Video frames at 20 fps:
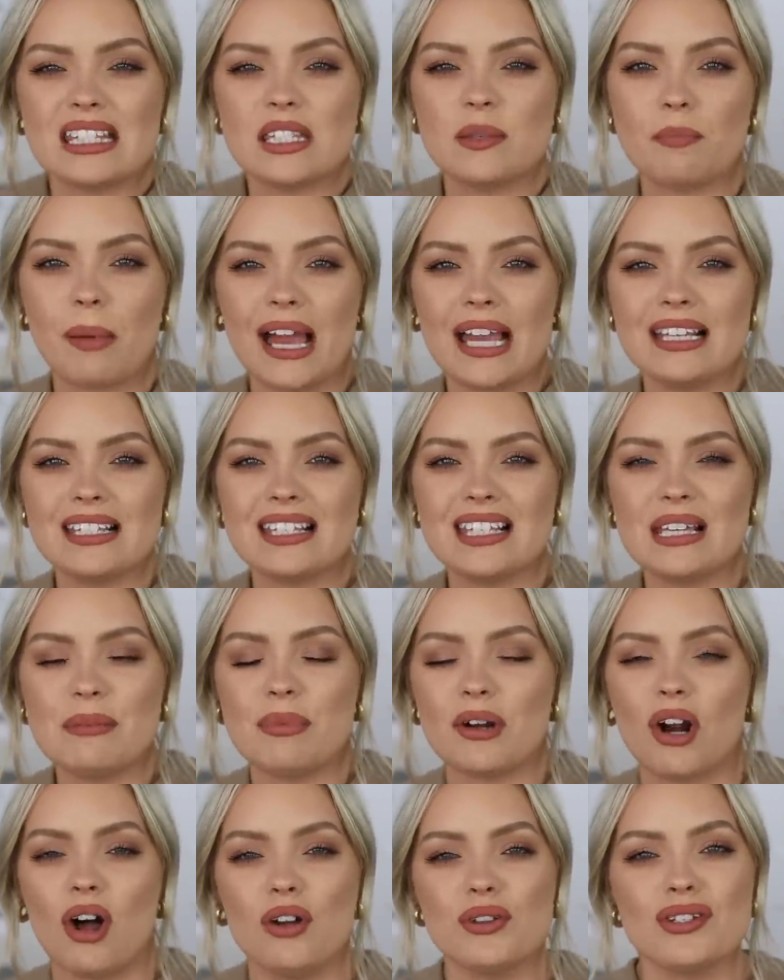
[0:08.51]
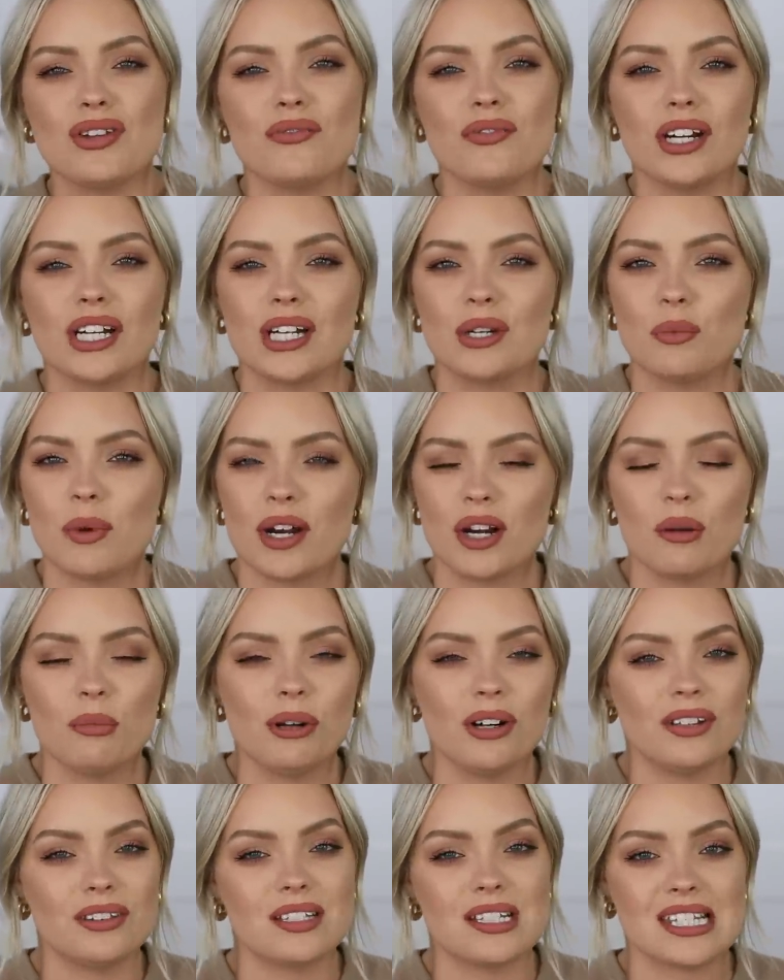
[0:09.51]
and spicy, but also very
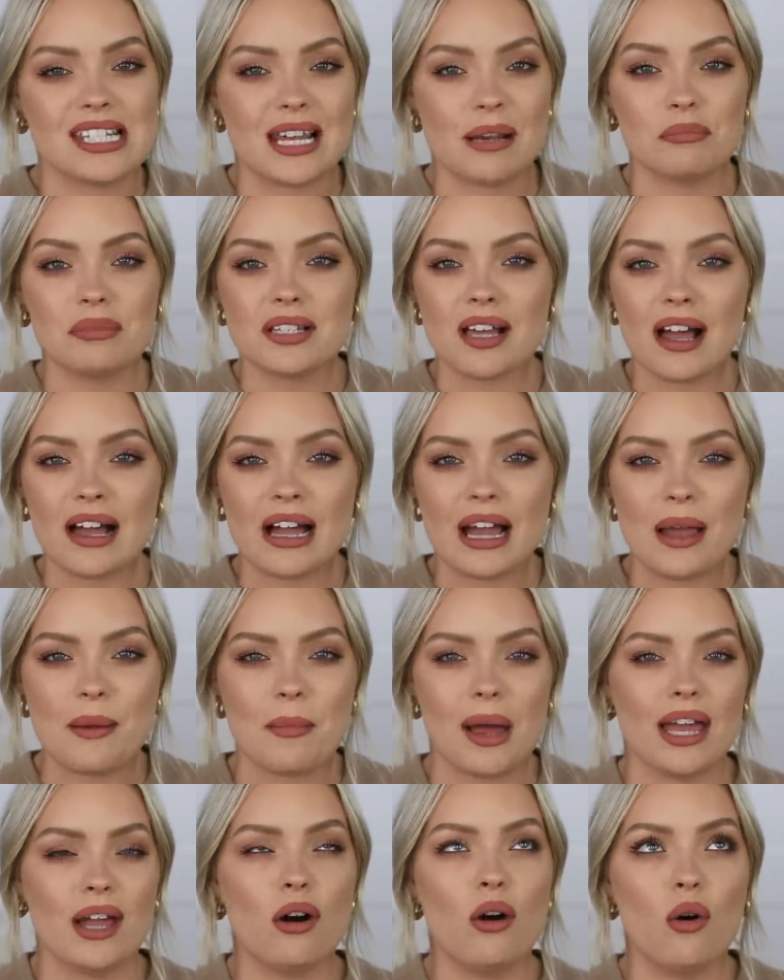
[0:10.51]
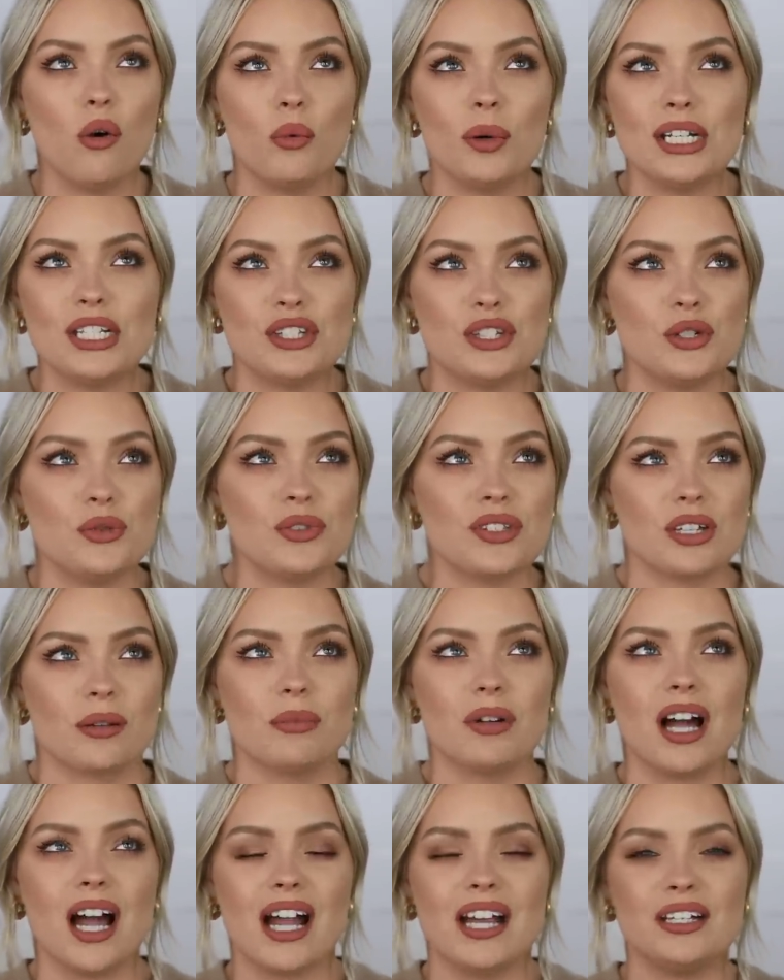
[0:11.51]
wearable at the same time. I always do
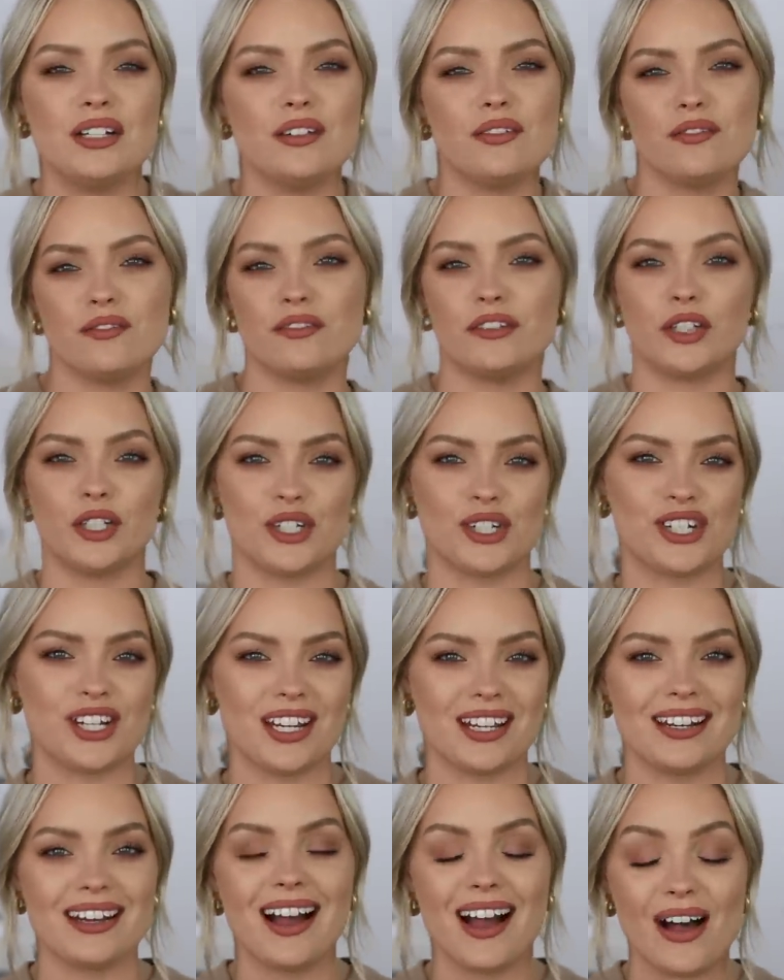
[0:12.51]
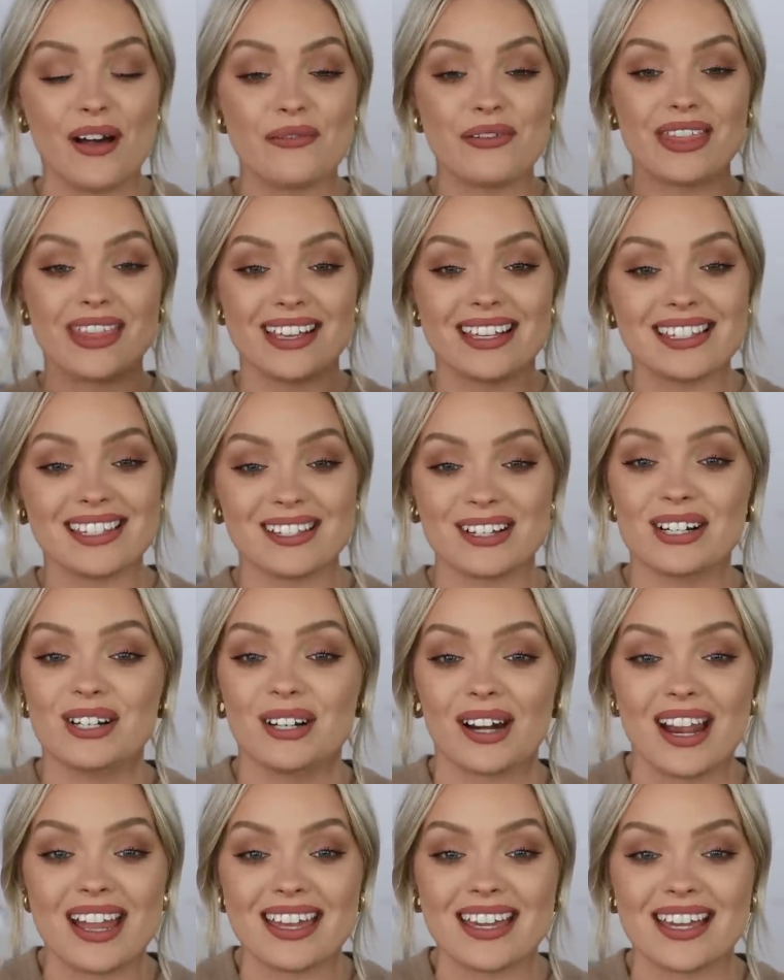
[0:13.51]
some kind of version of this look
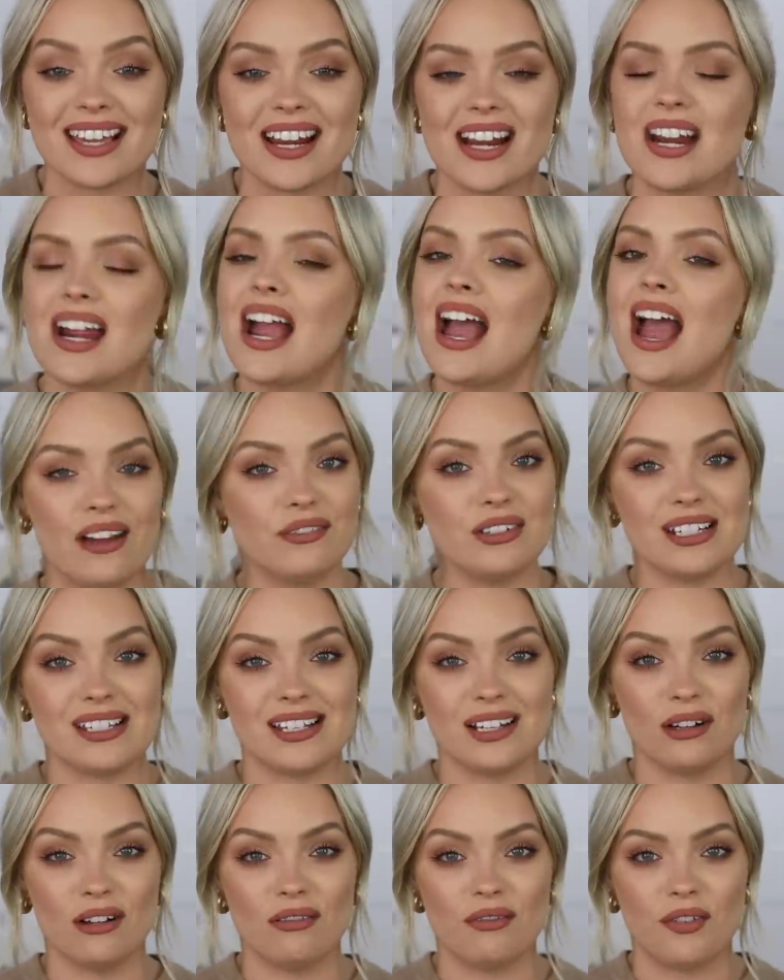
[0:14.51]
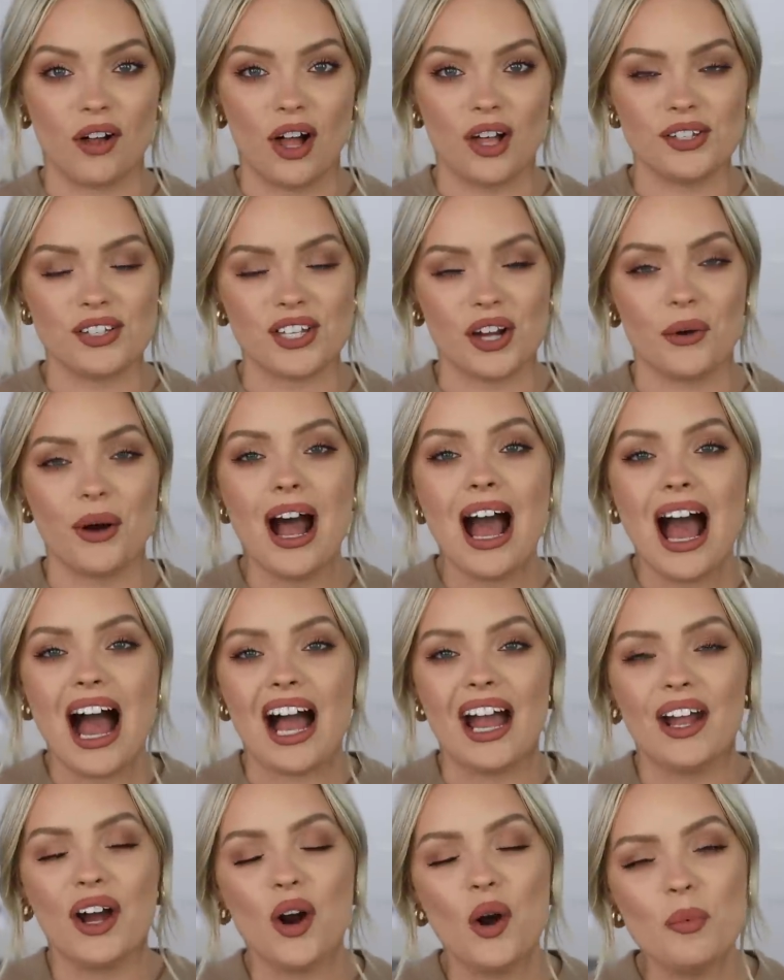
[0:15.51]
right here every single fall. So
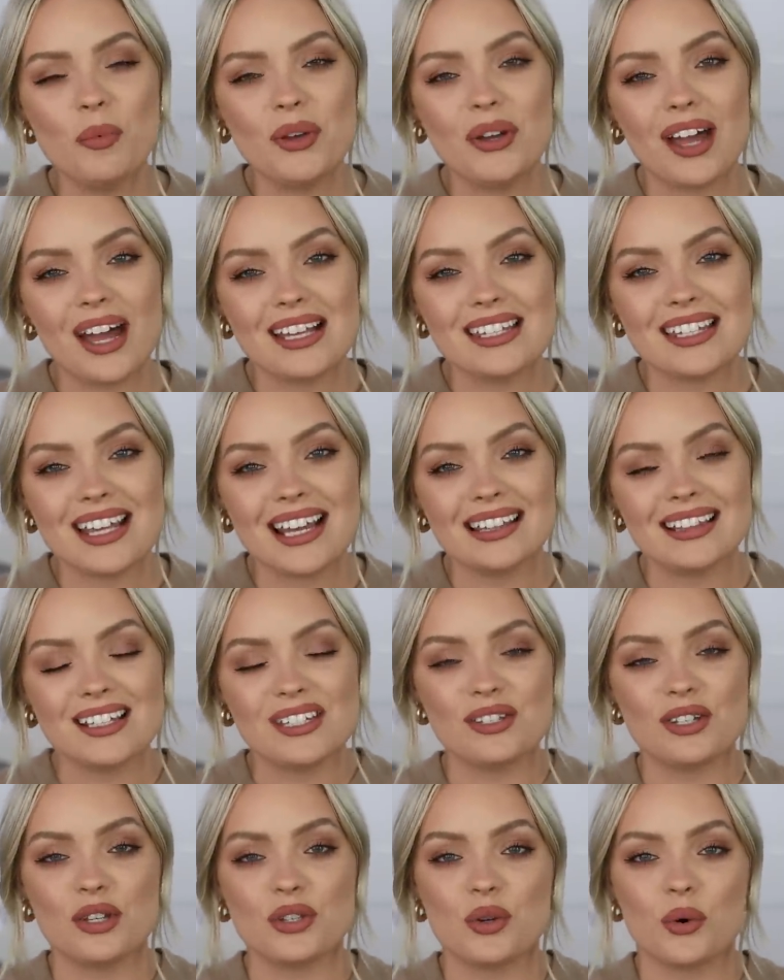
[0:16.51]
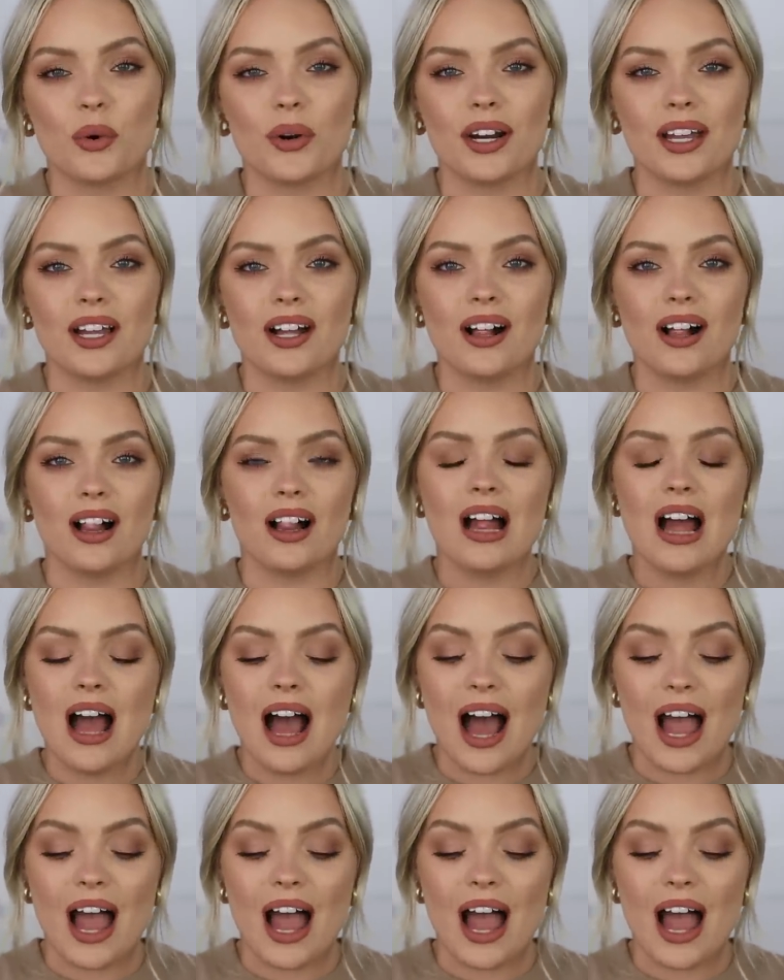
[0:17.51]
I hope you guys like this tutorial.